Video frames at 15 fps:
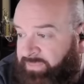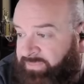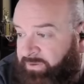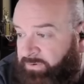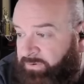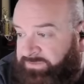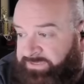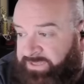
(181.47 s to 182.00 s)

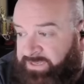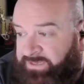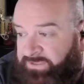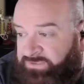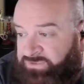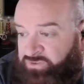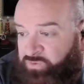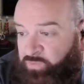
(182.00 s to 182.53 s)
13
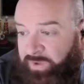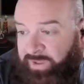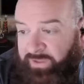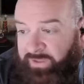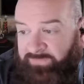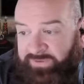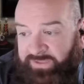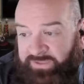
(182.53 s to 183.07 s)
and
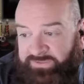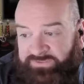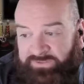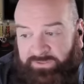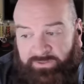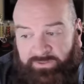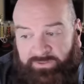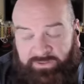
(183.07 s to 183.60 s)
12 against
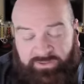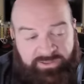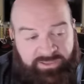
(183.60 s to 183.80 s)
the